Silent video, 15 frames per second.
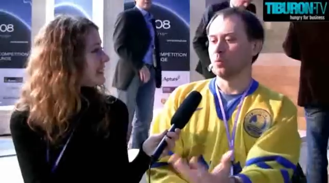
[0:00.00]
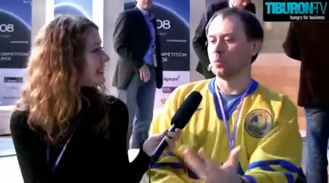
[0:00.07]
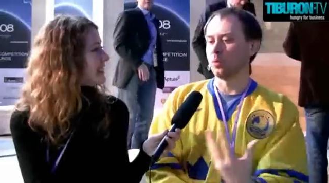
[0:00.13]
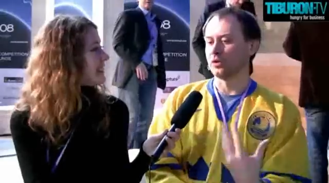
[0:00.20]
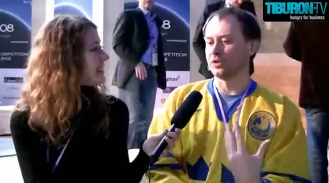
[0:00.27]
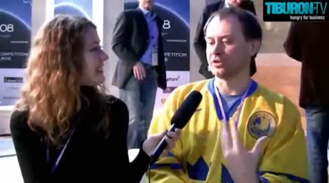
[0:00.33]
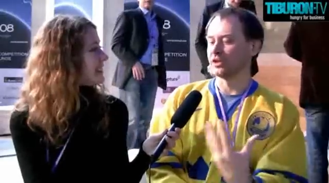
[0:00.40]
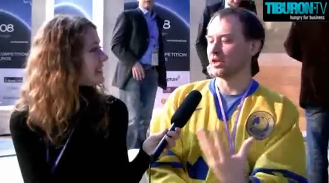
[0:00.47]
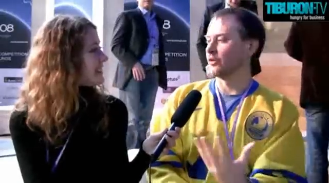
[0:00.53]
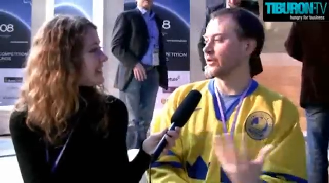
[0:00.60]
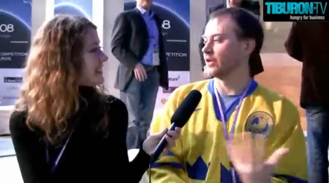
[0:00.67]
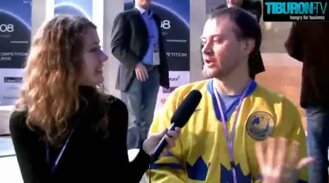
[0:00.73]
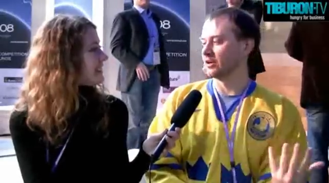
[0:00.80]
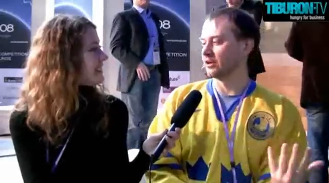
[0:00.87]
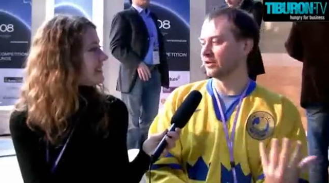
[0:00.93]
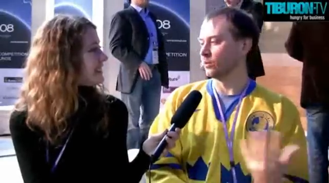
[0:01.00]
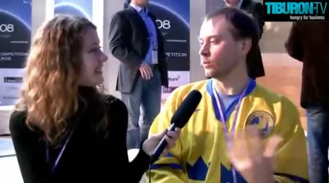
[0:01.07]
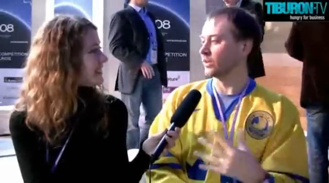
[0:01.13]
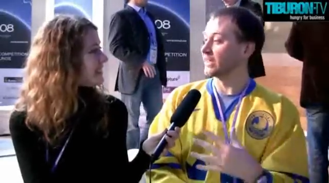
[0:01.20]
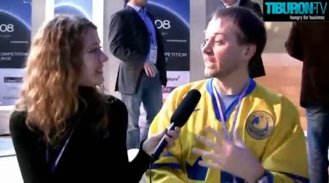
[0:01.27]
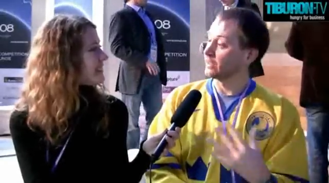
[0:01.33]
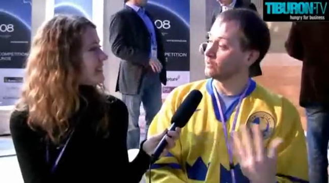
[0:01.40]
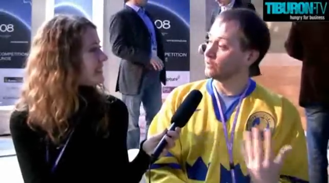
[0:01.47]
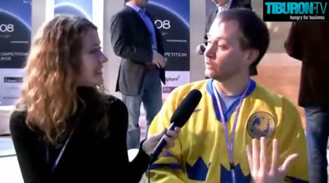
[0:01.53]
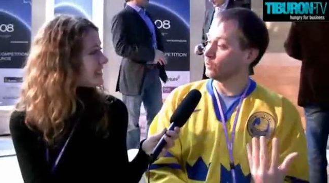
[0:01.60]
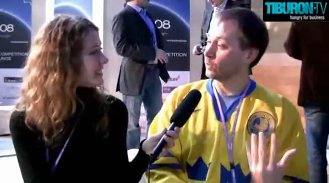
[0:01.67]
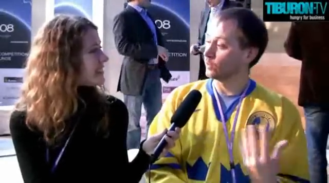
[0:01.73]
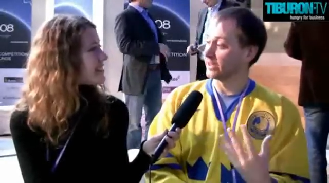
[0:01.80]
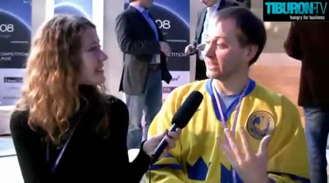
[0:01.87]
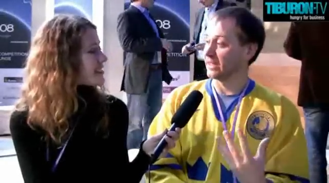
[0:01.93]
Speaker 1: what is going on and what can you do
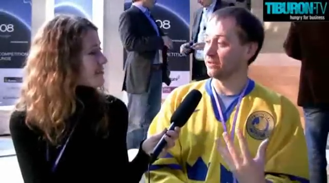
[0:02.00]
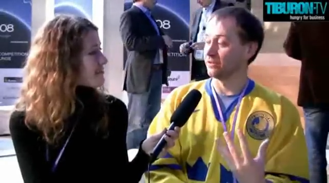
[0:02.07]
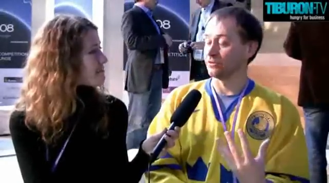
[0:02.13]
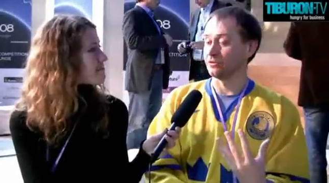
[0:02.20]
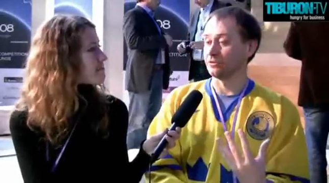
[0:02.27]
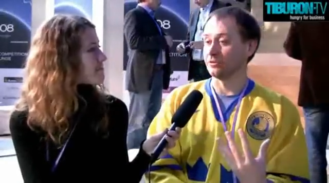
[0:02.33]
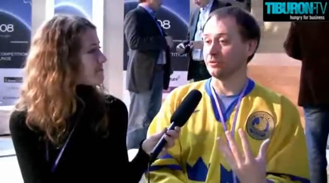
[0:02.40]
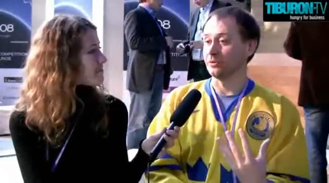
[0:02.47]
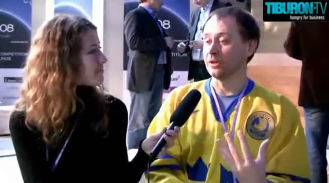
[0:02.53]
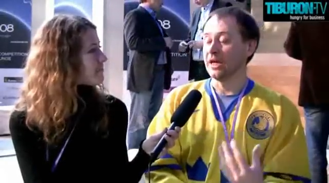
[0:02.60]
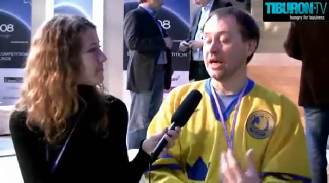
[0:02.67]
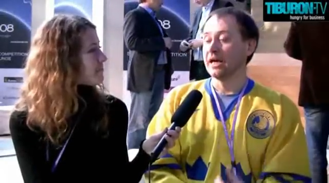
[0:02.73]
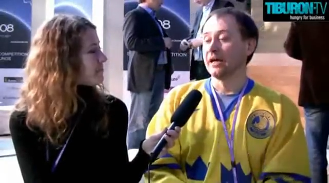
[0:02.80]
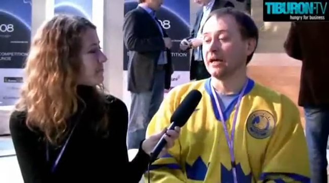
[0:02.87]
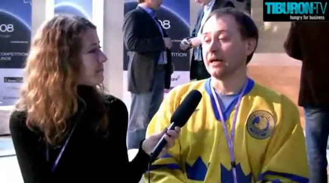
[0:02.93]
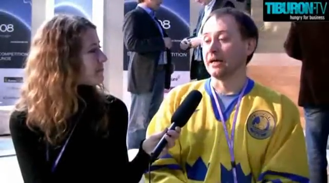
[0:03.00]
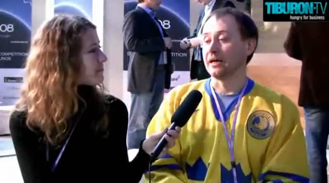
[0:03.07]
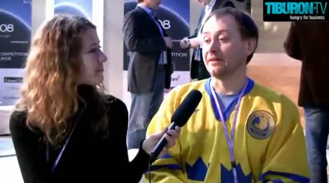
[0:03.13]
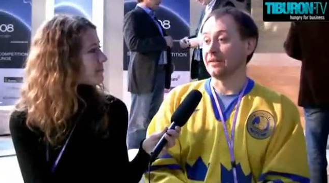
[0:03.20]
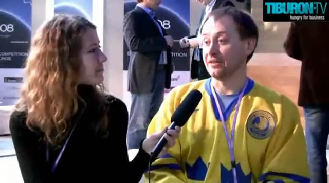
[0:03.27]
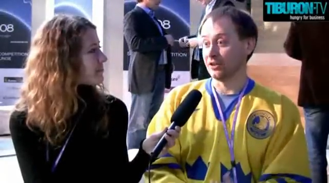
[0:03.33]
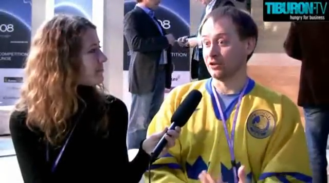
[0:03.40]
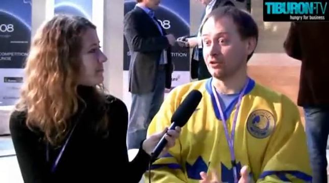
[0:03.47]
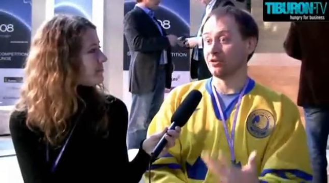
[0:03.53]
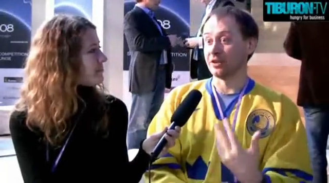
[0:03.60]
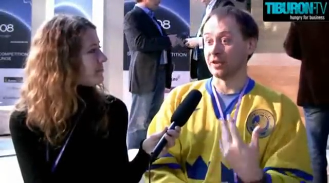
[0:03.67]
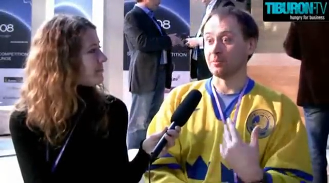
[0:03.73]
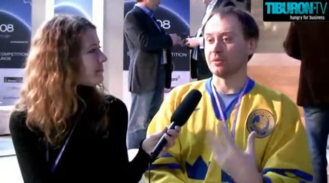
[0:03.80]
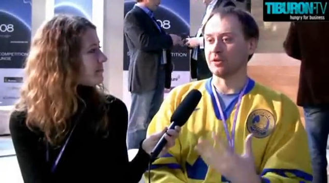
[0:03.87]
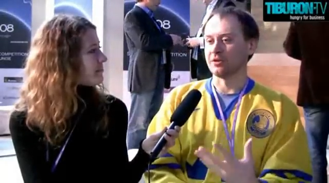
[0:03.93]
and what can you do. Uh, and that's a good
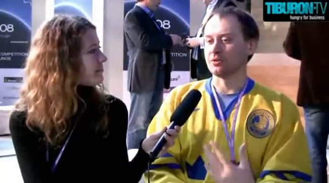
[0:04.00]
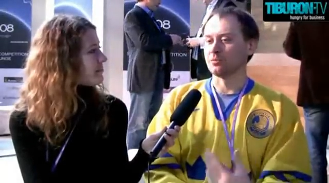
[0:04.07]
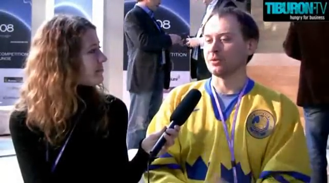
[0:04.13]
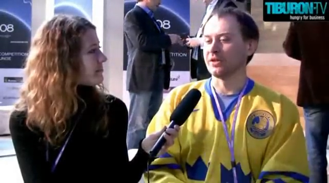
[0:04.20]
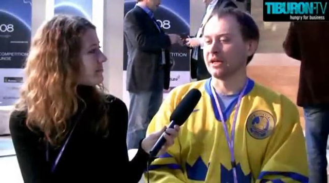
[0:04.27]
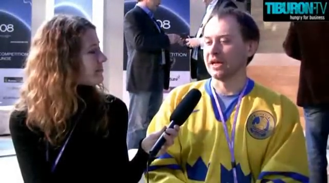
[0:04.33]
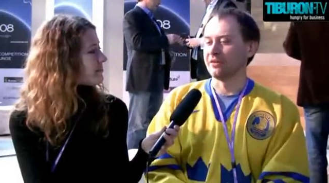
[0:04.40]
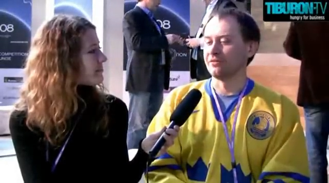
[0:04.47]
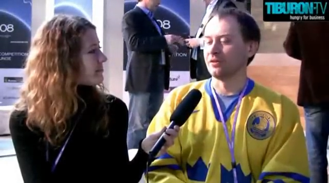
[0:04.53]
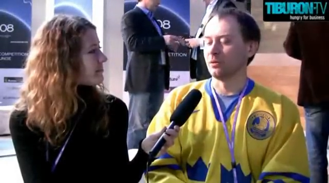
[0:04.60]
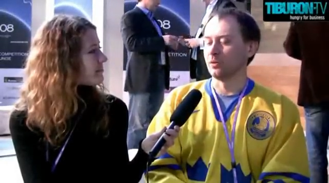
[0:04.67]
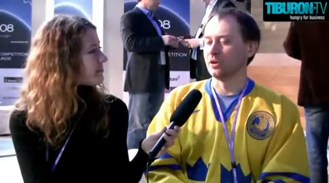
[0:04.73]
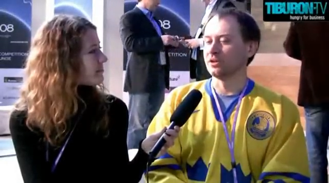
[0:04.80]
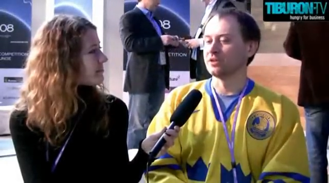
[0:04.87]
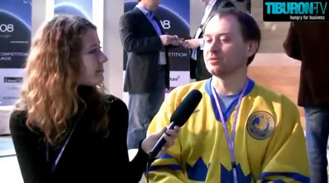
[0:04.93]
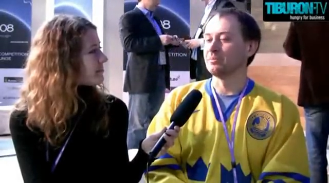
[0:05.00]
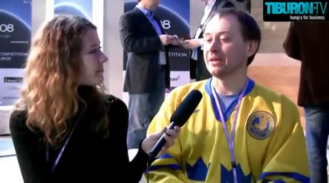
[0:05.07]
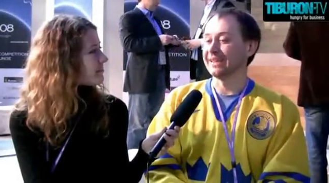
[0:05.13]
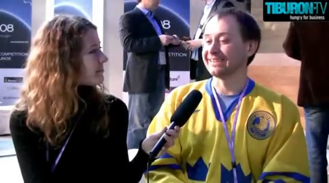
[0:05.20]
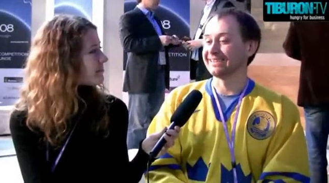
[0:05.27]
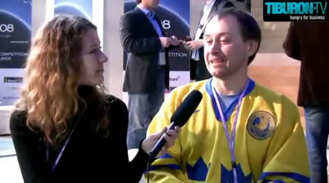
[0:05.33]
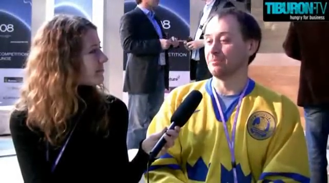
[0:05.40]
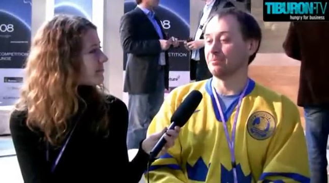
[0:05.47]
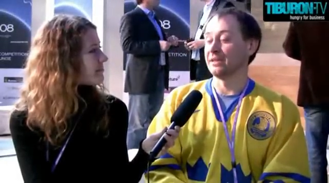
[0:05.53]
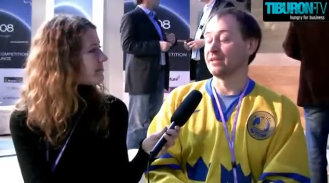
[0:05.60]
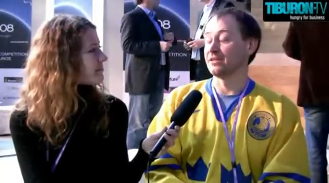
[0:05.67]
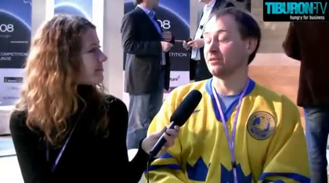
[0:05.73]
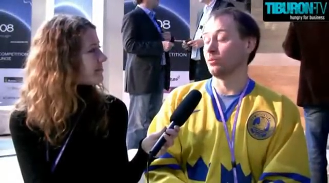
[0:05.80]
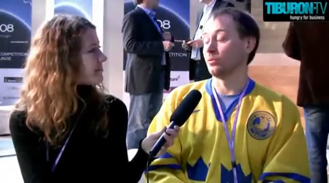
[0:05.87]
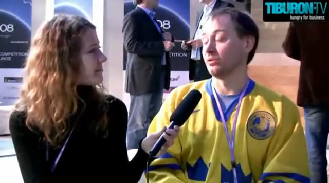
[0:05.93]
thing because when you have the world's biggest companies
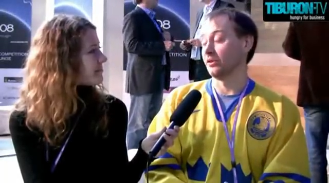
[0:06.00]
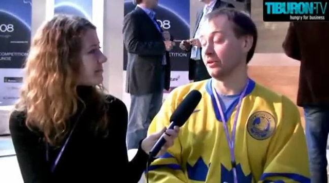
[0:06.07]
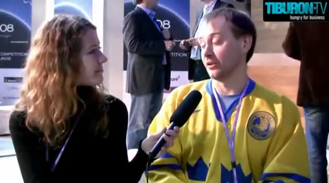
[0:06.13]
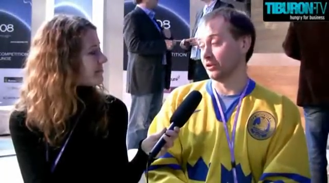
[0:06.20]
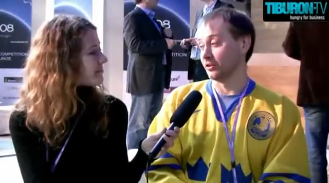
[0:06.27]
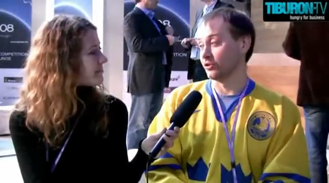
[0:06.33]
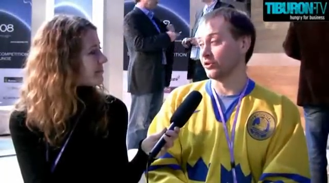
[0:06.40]
looking on